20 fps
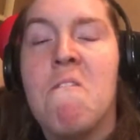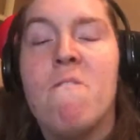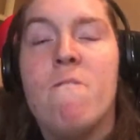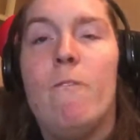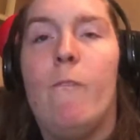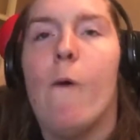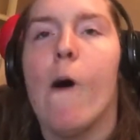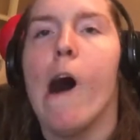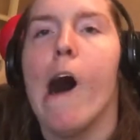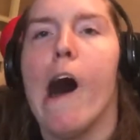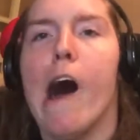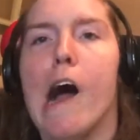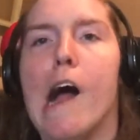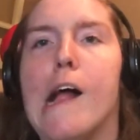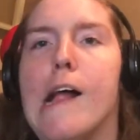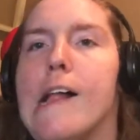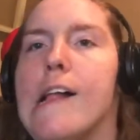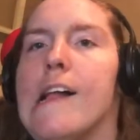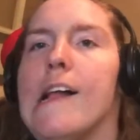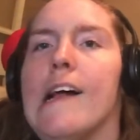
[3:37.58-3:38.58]

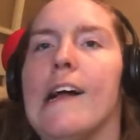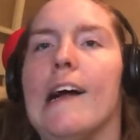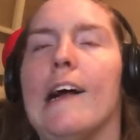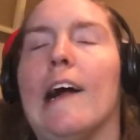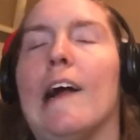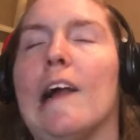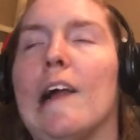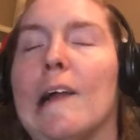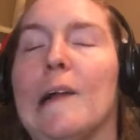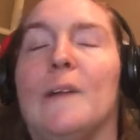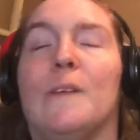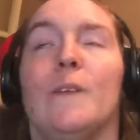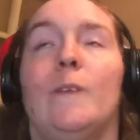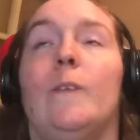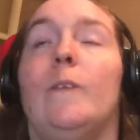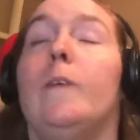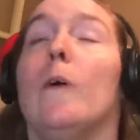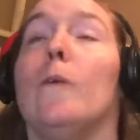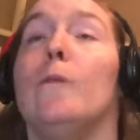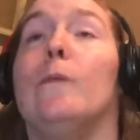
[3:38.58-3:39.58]
But,
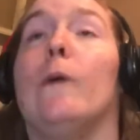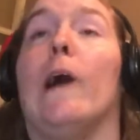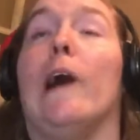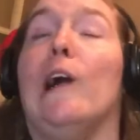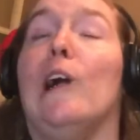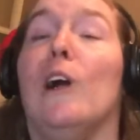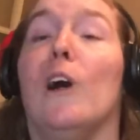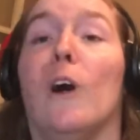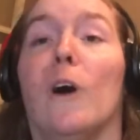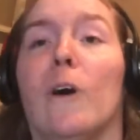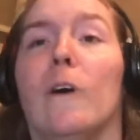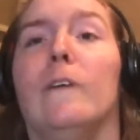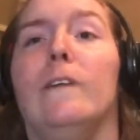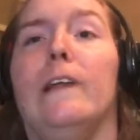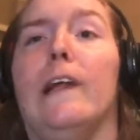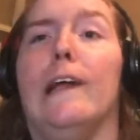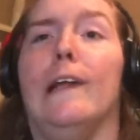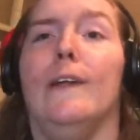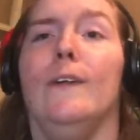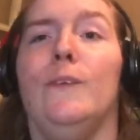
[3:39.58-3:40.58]
from my
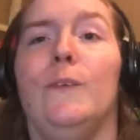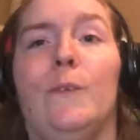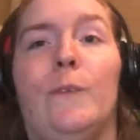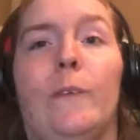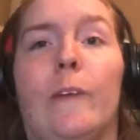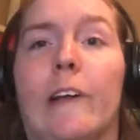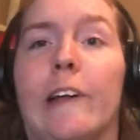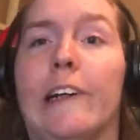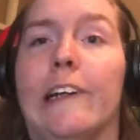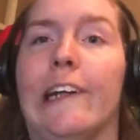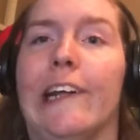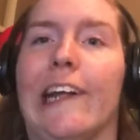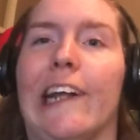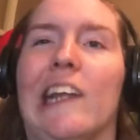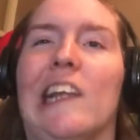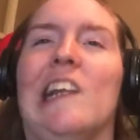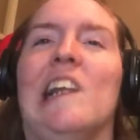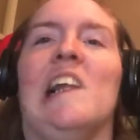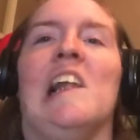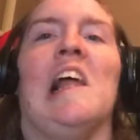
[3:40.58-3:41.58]
own
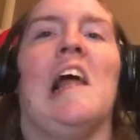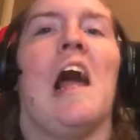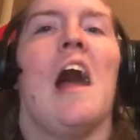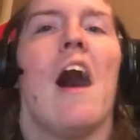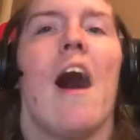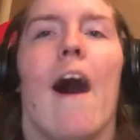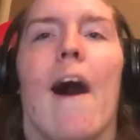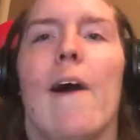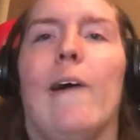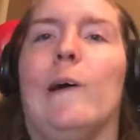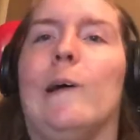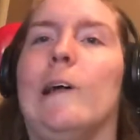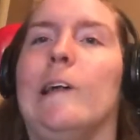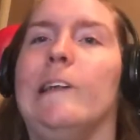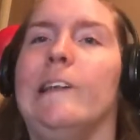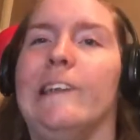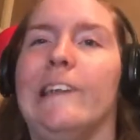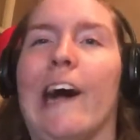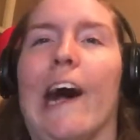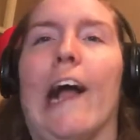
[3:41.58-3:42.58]
experience, I
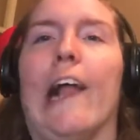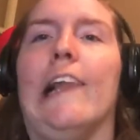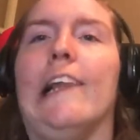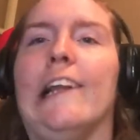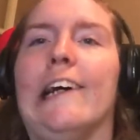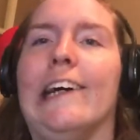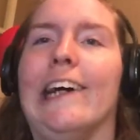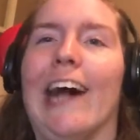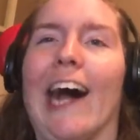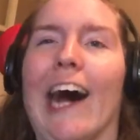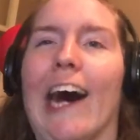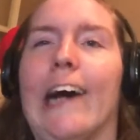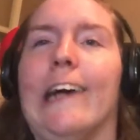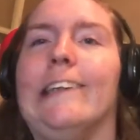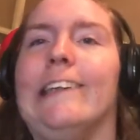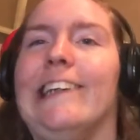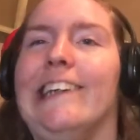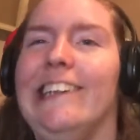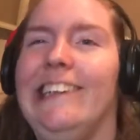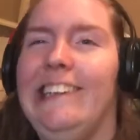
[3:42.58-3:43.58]
would rather have
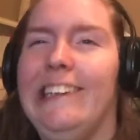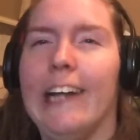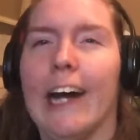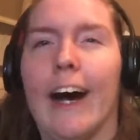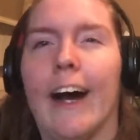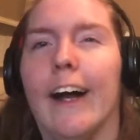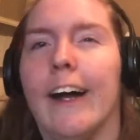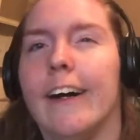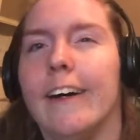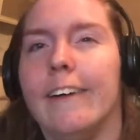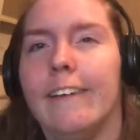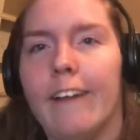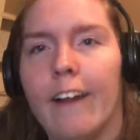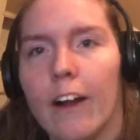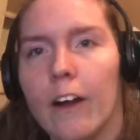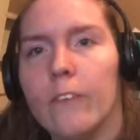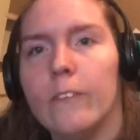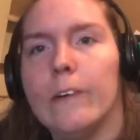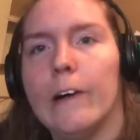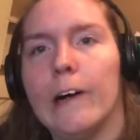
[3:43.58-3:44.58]
a child
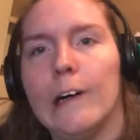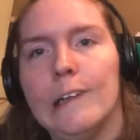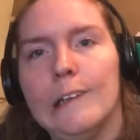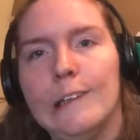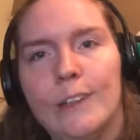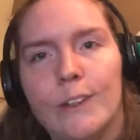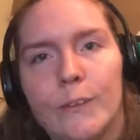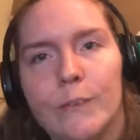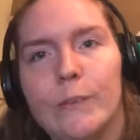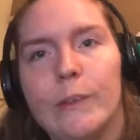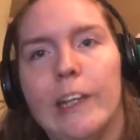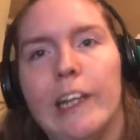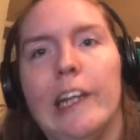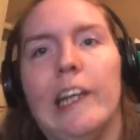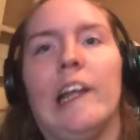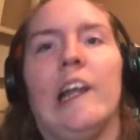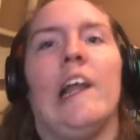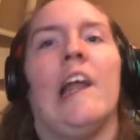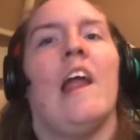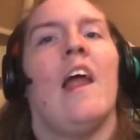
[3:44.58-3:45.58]
come up to
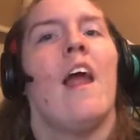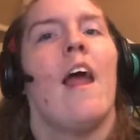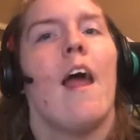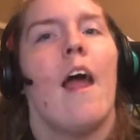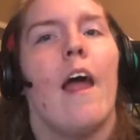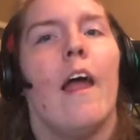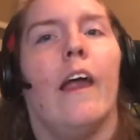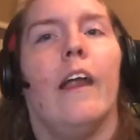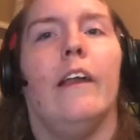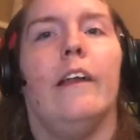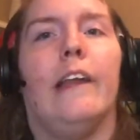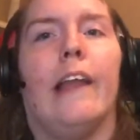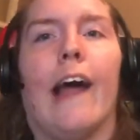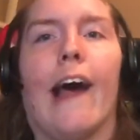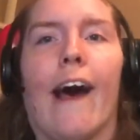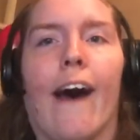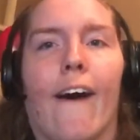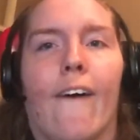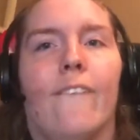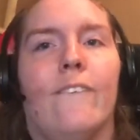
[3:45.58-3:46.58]
me and
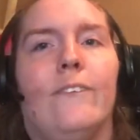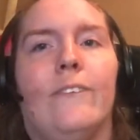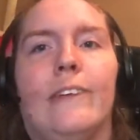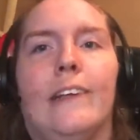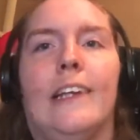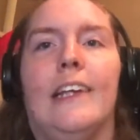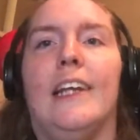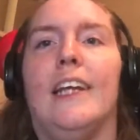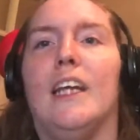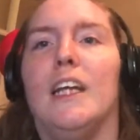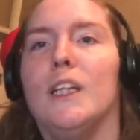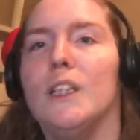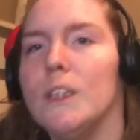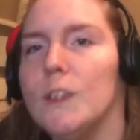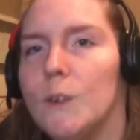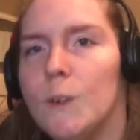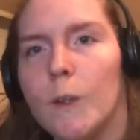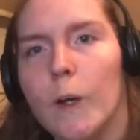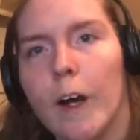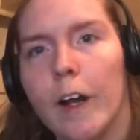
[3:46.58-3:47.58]
ask me
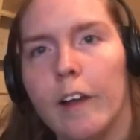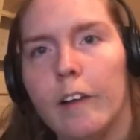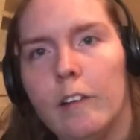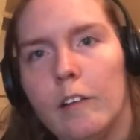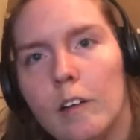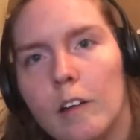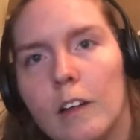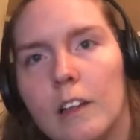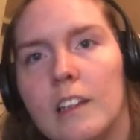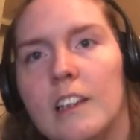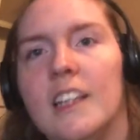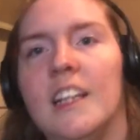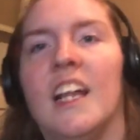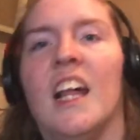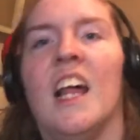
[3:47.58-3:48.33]
questions